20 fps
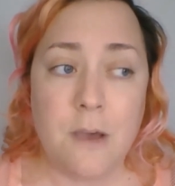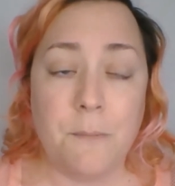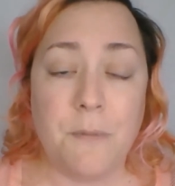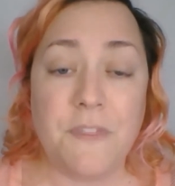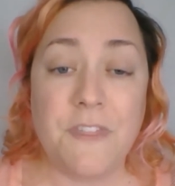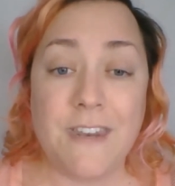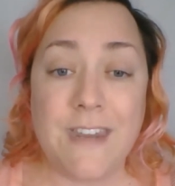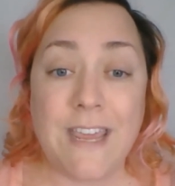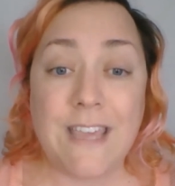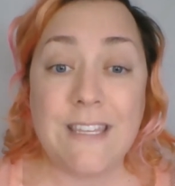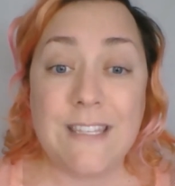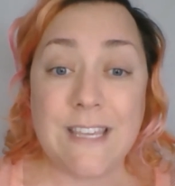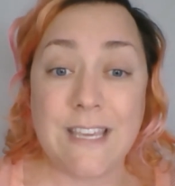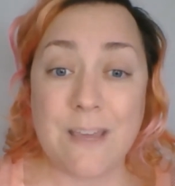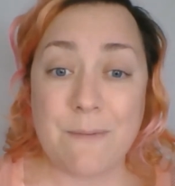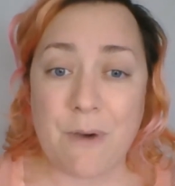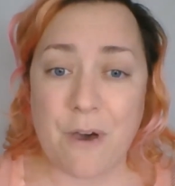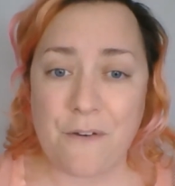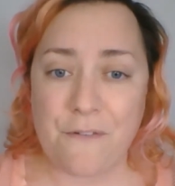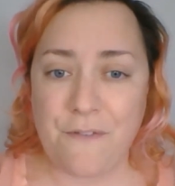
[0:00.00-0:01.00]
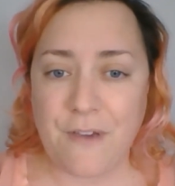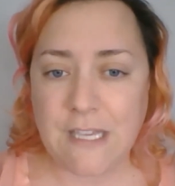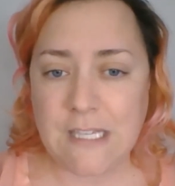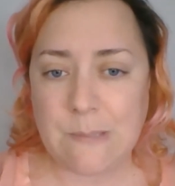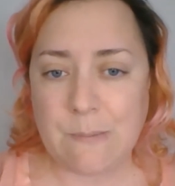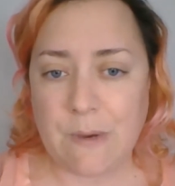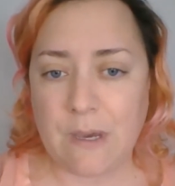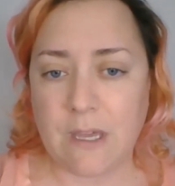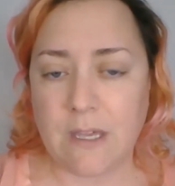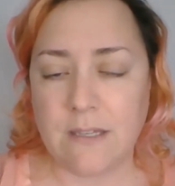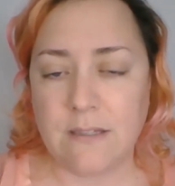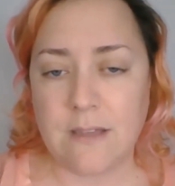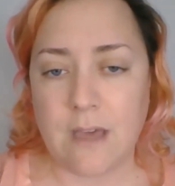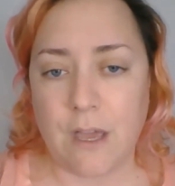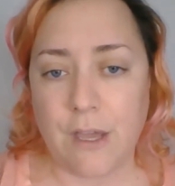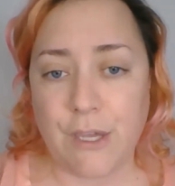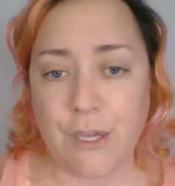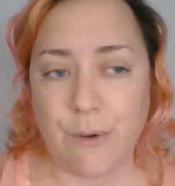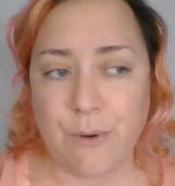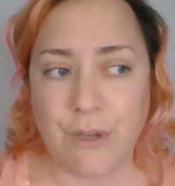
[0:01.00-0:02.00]
But the nice thing about Facebook is
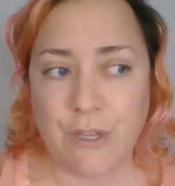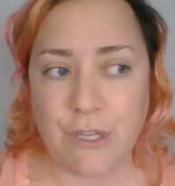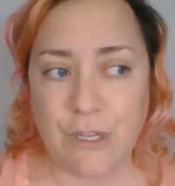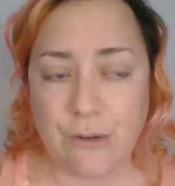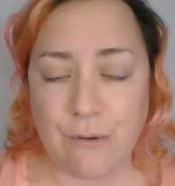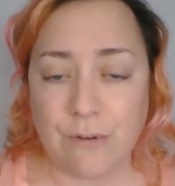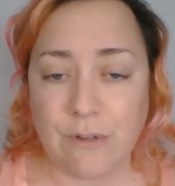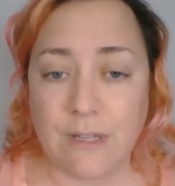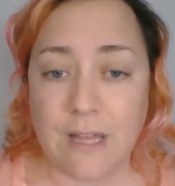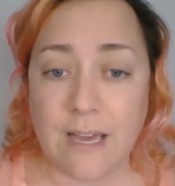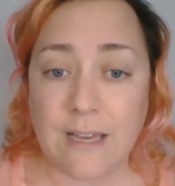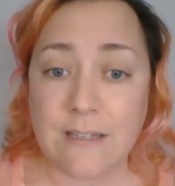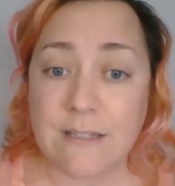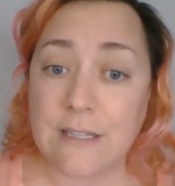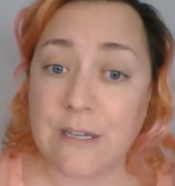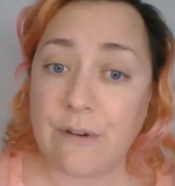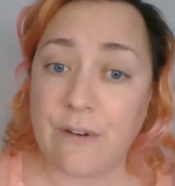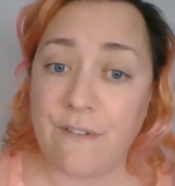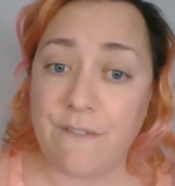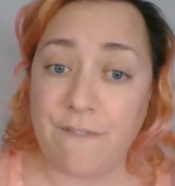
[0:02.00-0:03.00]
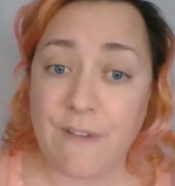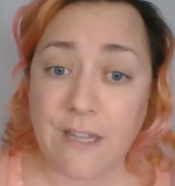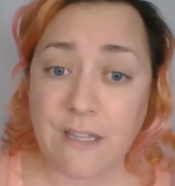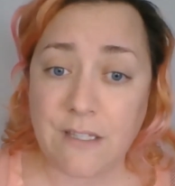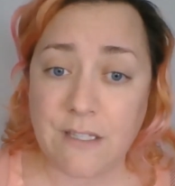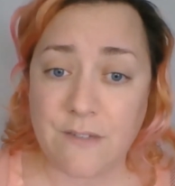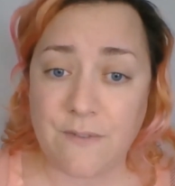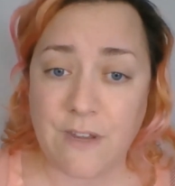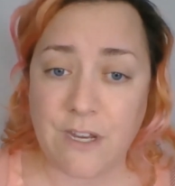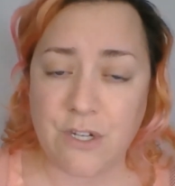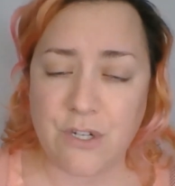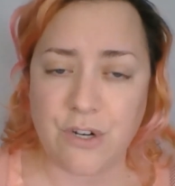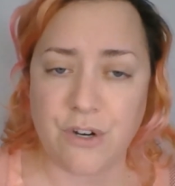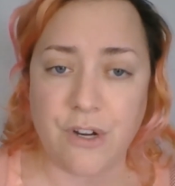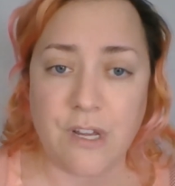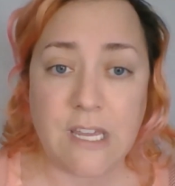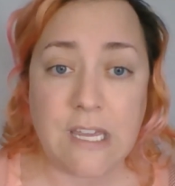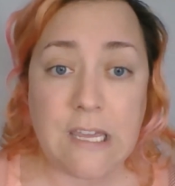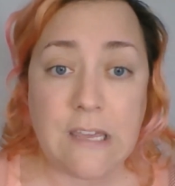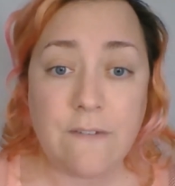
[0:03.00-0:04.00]
that you can utilize their events
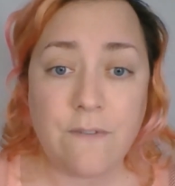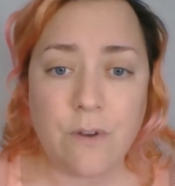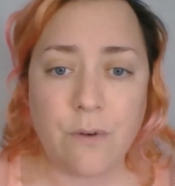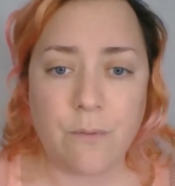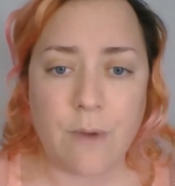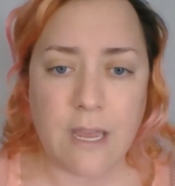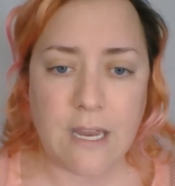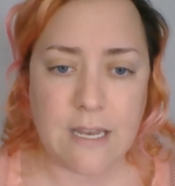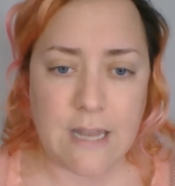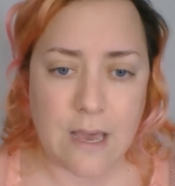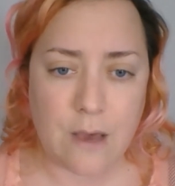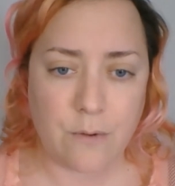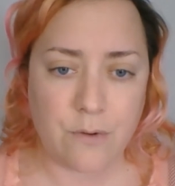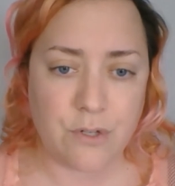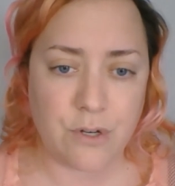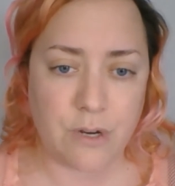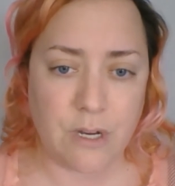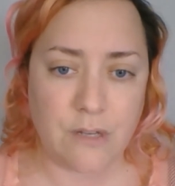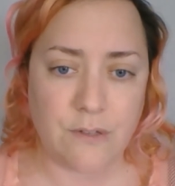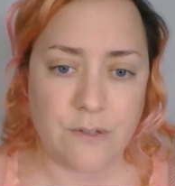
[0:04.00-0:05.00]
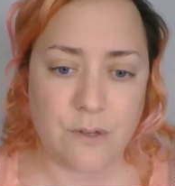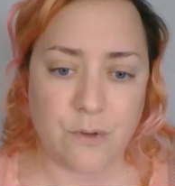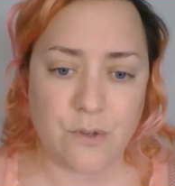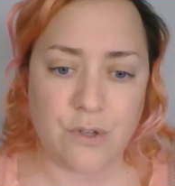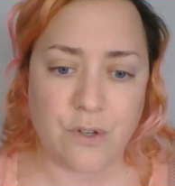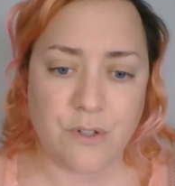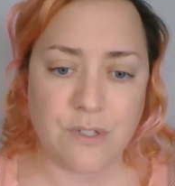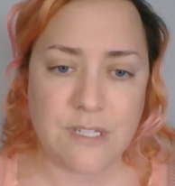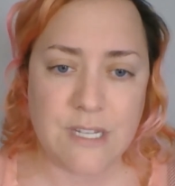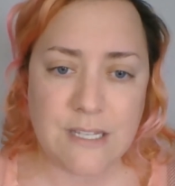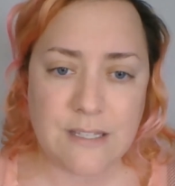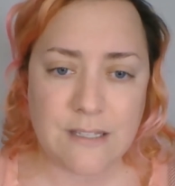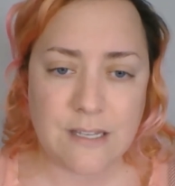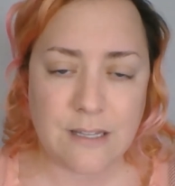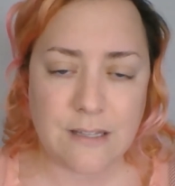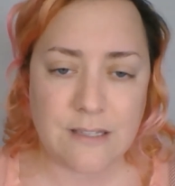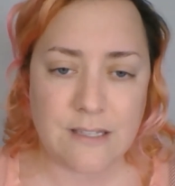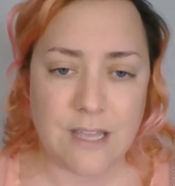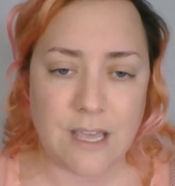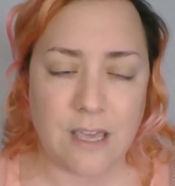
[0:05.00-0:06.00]
feature even right now during social
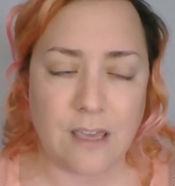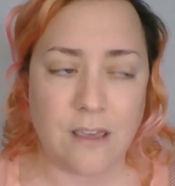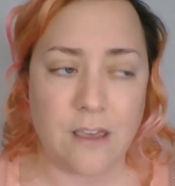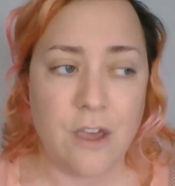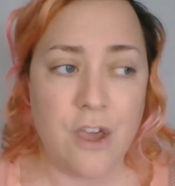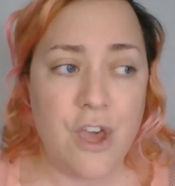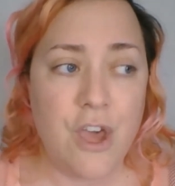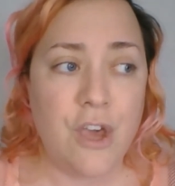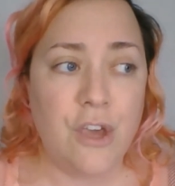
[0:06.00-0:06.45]
distancing.